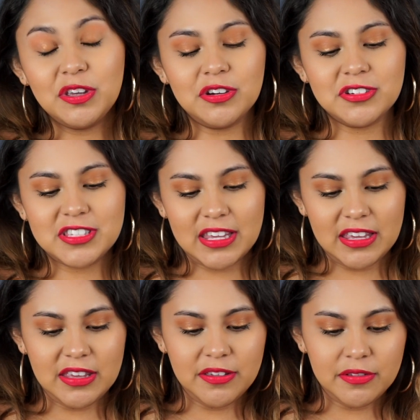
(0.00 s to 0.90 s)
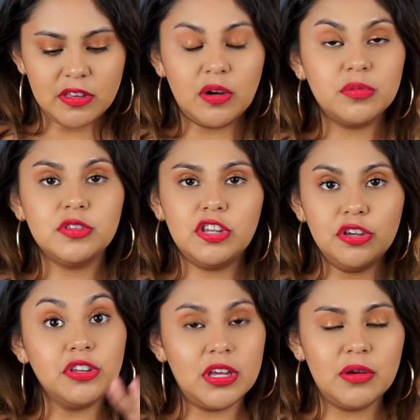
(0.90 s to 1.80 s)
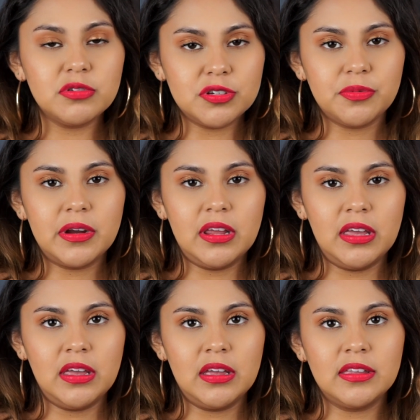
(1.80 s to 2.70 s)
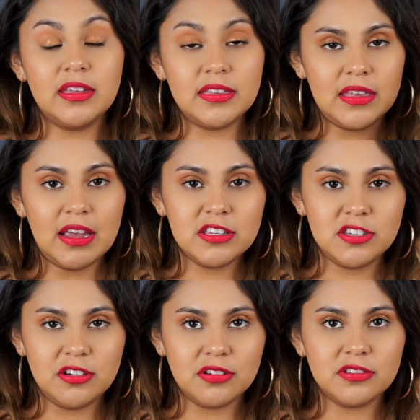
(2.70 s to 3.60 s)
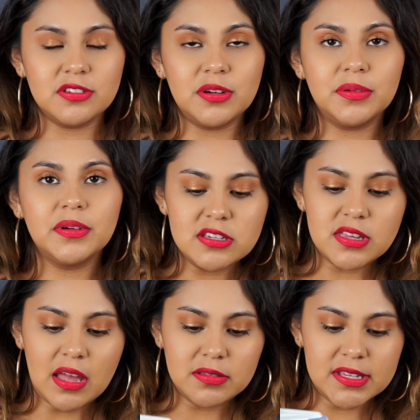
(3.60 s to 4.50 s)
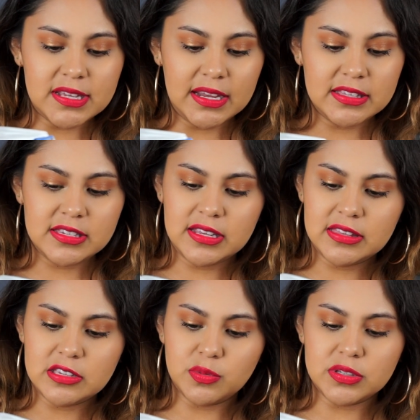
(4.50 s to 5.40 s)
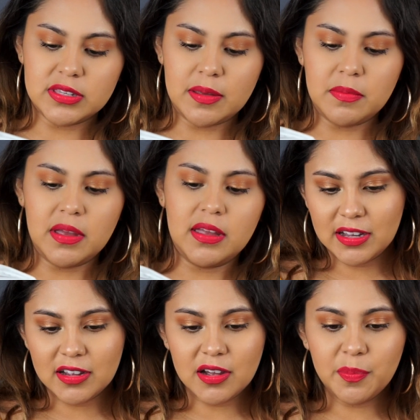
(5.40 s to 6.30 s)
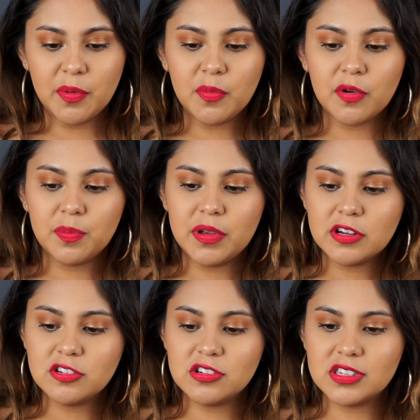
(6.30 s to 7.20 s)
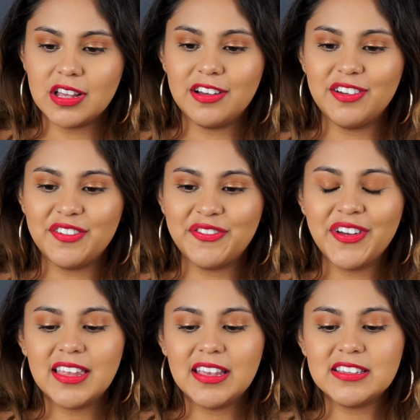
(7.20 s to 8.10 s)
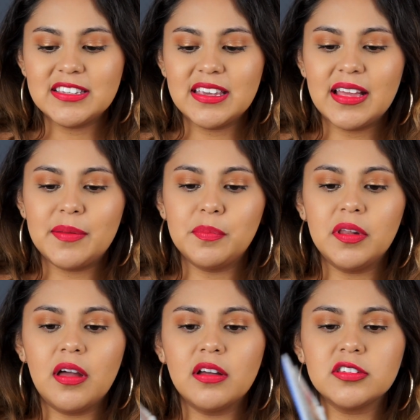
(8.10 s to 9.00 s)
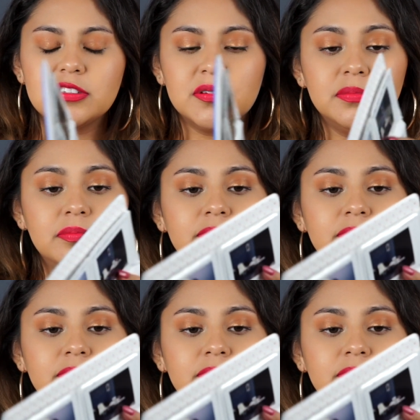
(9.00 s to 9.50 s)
Year's Eve. No, it was already the next year, so 2019. This was them. A couple more pictures of Daisy and Blossom.